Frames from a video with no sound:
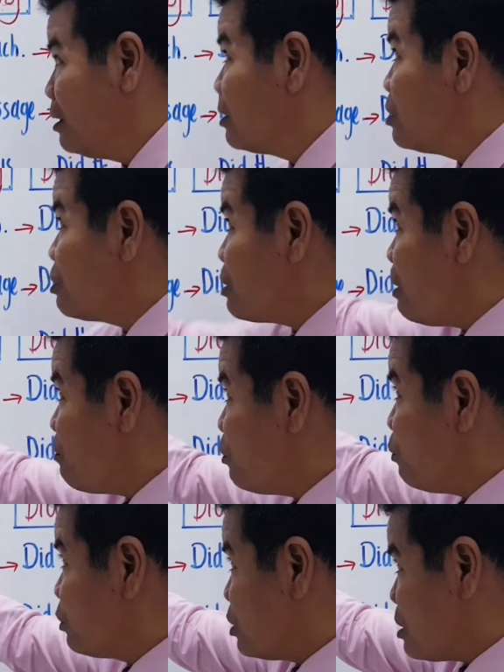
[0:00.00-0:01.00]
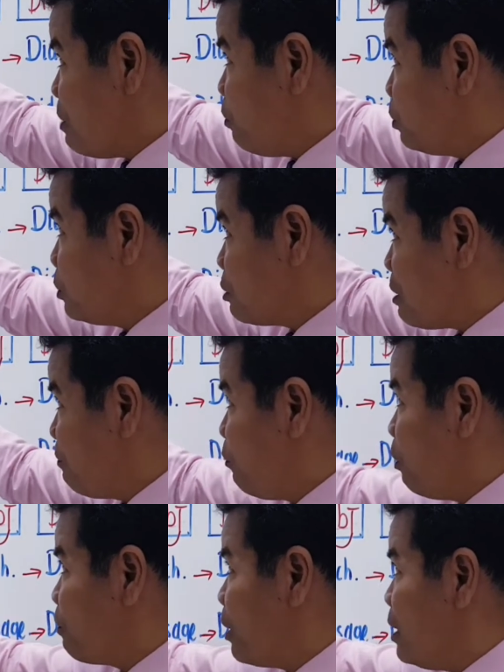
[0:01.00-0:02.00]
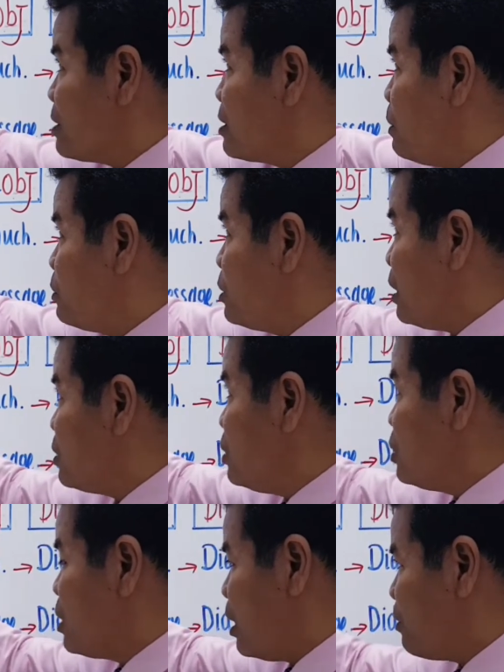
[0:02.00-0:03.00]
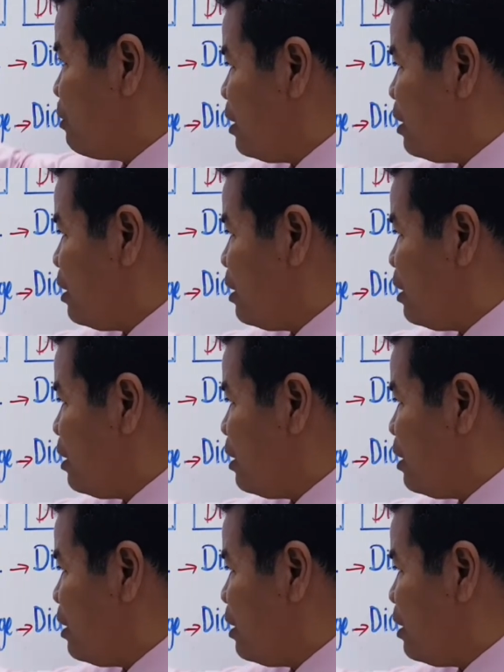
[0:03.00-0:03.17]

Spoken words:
the same rule, the same form, right? Subject did not, right?